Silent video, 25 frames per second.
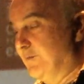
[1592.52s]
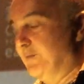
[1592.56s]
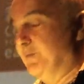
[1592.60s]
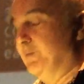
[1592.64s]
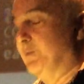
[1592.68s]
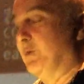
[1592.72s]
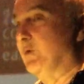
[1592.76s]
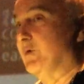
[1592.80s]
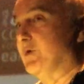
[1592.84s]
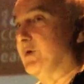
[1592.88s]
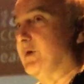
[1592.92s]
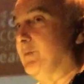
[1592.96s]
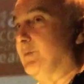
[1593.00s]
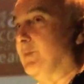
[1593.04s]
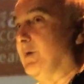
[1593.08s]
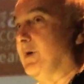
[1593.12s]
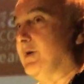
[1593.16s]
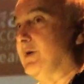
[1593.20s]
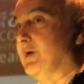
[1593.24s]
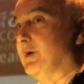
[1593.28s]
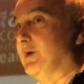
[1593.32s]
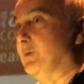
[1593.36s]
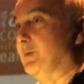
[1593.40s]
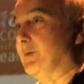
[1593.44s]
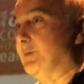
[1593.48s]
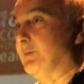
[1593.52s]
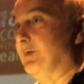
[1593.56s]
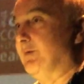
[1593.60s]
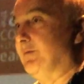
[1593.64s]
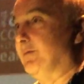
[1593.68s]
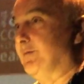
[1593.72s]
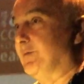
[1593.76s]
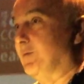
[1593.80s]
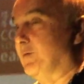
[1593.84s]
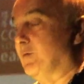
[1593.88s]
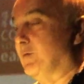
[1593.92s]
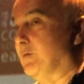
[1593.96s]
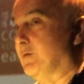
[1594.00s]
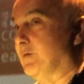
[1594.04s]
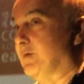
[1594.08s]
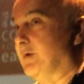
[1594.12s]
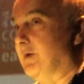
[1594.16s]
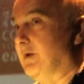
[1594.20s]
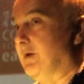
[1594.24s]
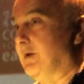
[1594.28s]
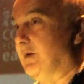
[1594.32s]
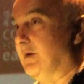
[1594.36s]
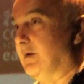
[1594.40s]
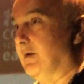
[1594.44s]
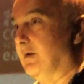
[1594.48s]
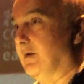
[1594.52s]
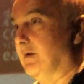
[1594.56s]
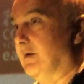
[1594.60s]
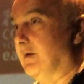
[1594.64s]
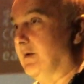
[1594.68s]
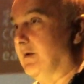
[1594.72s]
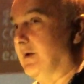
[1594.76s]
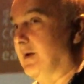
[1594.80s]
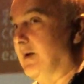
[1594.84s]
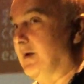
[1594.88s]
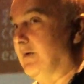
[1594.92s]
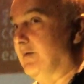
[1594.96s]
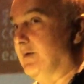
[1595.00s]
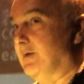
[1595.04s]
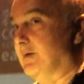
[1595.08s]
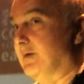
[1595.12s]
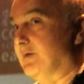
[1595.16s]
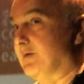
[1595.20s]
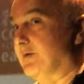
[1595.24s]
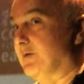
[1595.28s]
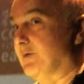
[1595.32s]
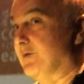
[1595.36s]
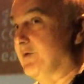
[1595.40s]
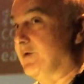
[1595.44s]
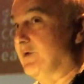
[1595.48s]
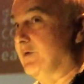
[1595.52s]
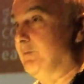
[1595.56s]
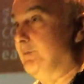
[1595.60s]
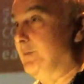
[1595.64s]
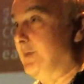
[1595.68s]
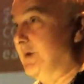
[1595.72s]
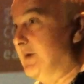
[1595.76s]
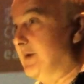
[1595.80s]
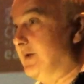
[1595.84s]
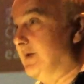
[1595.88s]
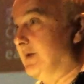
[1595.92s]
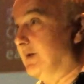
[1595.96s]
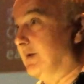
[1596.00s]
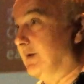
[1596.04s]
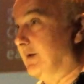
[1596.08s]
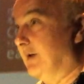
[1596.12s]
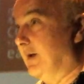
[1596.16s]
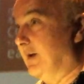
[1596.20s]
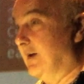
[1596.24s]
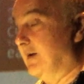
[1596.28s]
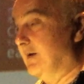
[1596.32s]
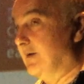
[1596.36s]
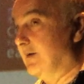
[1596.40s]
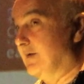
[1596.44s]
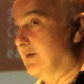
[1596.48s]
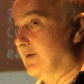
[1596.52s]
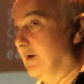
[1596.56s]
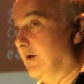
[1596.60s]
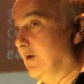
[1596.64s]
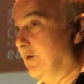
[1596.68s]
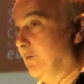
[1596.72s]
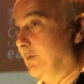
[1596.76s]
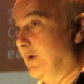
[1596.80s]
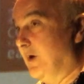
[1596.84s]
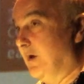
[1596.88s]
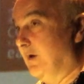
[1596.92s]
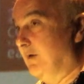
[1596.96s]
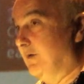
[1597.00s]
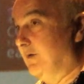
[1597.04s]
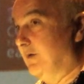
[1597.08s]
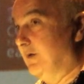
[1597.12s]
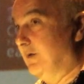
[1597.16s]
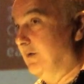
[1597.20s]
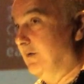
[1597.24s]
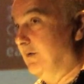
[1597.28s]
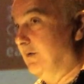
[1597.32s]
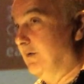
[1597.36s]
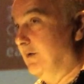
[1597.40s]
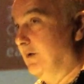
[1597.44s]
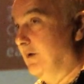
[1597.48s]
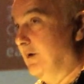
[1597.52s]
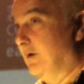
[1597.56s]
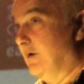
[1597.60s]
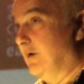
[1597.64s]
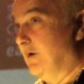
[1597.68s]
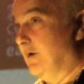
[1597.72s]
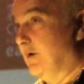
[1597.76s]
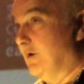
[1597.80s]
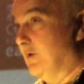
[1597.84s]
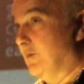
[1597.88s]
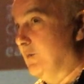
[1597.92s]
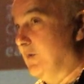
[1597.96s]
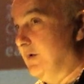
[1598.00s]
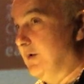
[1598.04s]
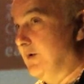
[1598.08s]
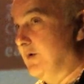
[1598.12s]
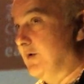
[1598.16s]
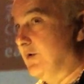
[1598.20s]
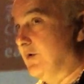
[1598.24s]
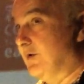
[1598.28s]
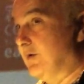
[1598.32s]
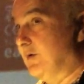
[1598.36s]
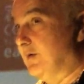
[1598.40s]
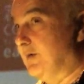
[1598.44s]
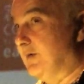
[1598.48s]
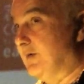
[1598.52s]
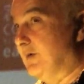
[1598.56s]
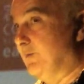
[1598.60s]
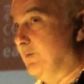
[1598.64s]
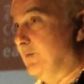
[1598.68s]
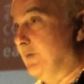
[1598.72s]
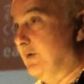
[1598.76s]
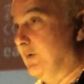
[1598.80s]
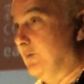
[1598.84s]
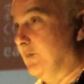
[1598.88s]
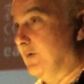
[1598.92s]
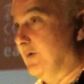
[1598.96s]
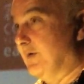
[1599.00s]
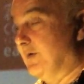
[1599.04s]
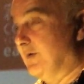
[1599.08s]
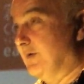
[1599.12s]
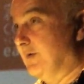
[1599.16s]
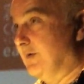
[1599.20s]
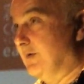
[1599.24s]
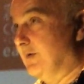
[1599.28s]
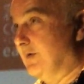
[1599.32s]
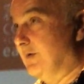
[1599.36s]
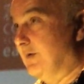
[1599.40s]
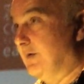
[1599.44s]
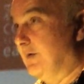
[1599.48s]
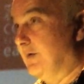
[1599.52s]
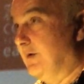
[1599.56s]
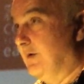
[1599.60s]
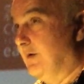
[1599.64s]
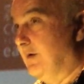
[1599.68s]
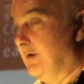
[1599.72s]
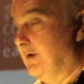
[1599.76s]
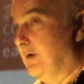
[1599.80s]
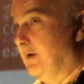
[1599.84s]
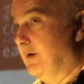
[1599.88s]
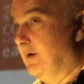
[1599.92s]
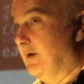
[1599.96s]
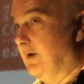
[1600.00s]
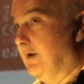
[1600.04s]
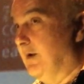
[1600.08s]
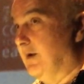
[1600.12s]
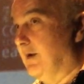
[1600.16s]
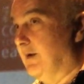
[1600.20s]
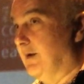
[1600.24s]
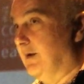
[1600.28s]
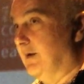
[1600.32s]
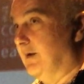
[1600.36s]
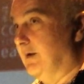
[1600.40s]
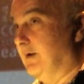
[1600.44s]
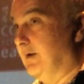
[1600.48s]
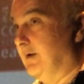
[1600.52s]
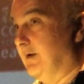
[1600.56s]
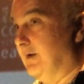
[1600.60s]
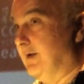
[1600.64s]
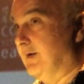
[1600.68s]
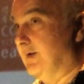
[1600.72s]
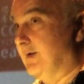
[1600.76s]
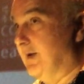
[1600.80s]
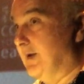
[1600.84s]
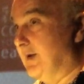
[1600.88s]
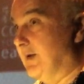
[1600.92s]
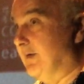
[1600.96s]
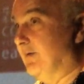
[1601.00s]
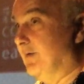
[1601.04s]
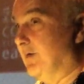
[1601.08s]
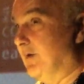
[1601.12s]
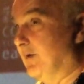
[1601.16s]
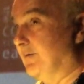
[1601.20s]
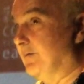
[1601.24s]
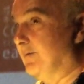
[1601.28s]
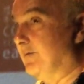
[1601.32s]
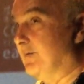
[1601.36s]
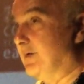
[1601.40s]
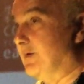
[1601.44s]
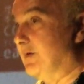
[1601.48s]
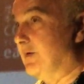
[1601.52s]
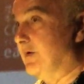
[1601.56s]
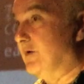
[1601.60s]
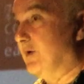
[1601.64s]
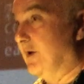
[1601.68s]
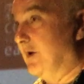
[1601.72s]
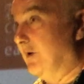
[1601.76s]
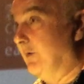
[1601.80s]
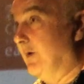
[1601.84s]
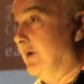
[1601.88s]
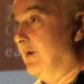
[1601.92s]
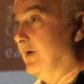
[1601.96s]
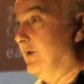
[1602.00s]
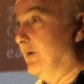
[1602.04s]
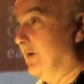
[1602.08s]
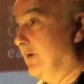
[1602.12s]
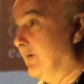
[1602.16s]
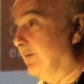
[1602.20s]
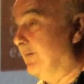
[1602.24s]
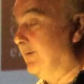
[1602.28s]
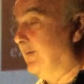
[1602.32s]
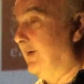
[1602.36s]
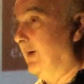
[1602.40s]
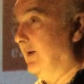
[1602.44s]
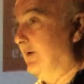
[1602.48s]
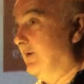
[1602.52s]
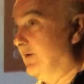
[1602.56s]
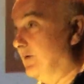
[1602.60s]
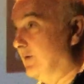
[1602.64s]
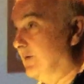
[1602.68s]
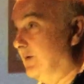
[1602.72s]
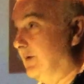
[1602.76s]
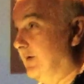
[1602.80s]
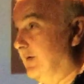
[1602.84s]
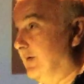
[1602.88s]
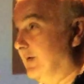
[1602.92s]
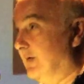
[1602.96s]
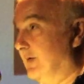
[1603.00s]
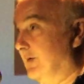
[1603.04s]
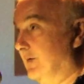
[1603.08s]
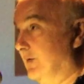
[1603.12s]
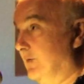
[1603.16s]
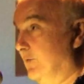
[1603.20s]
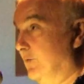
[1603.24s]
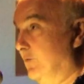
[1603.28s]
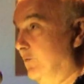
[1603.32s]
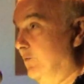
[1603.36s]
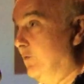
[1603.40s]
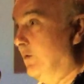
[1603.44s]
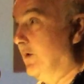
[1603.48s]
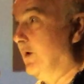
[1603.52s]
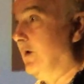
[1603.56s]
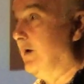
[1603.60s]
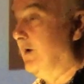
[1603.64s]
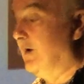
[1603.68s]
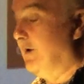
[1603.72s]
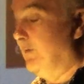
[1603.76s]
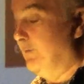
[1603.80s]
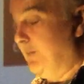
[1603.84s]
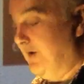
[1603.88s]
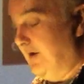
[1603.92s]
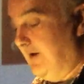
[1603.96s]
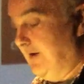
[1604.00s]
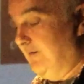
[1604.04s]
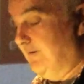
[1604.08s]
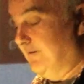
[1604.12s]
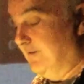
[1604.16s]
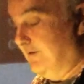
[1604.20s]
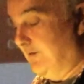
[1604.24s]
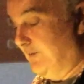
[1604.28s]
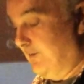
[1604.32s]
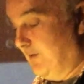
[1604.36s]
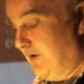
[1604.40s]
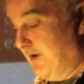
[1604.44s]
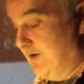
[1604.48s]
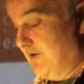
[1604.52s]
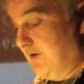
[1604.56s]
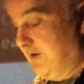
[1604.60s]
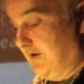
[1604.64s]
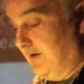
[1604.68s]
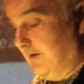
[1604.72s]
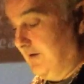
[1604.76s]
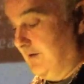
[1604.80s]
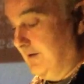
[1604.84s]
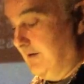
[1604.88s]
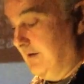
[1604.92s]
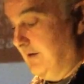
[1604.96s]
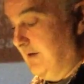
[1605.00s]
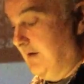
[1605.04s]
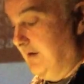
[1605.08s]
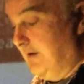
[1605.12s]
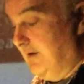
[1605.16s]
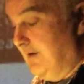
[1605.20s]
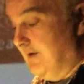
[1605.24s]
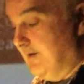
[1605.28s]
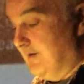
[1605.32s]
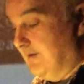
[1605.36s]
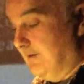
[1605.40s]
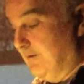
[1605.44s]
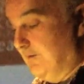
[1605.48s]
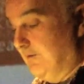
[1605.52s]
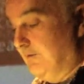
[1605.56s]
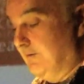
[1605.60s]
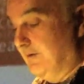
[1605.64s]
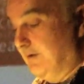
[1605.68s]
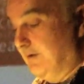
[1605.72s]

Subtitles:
Poetry Project, it was before the advent of social media, and our marketing reach simply wasn't extensive enough to generate enough entries to pay for the project. So